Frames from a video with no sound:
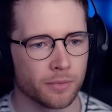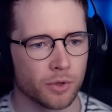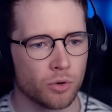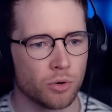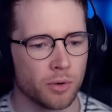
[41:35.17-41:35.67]

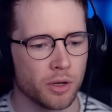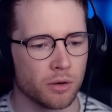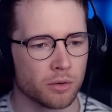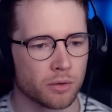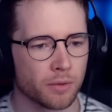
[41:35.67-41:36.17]
Ooh, who are
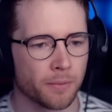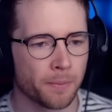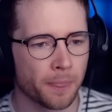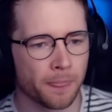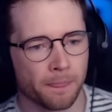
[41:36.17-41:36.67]
you?
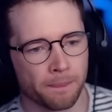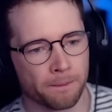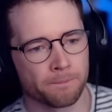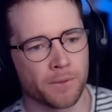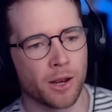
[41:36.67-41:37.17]

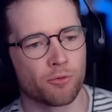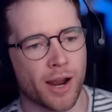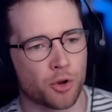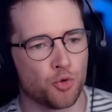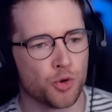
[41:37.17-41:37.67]
Hello,
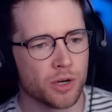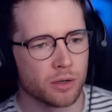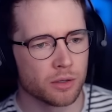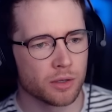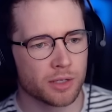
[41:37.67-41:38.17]
raccoon.
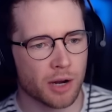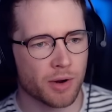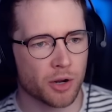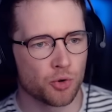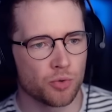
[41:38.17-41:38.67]
Is that a
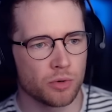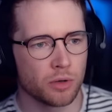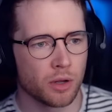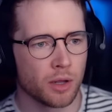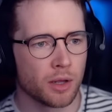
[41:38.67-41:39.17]
raccoon?
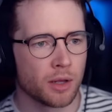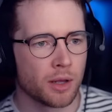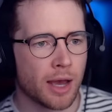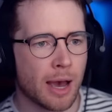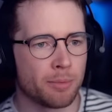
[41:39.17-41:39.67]

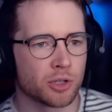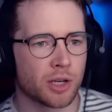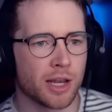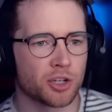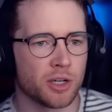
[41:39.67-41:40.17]
Hapless
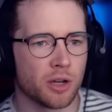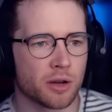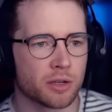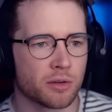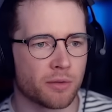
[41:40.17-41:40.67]
Leshy,
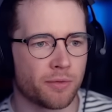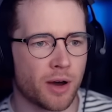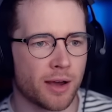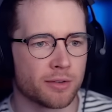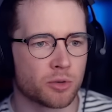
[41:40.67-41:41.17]
youngest of the
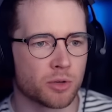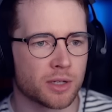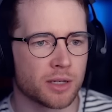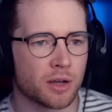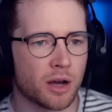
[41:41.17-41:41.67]
five, 'twas
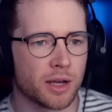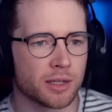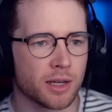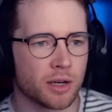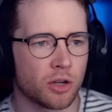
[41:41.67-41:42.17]
his eyes
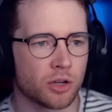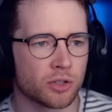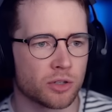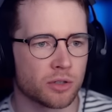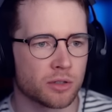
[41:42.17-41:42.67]
he
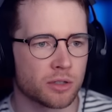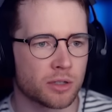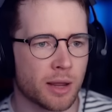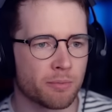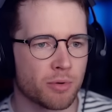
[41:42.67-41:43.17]
lost.
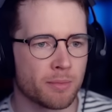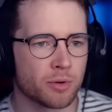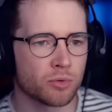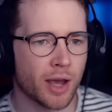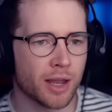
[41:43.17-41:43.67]

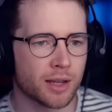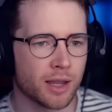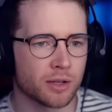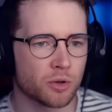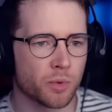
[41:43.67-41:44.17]
Temperamental
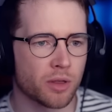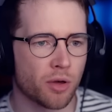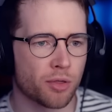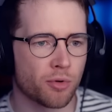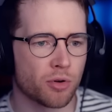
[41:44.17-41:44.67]
Heket with her
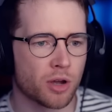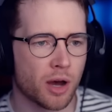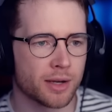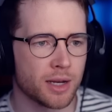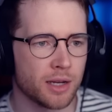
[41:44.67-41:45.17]
throat
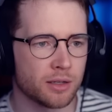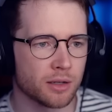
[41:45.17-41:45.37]
cut neat.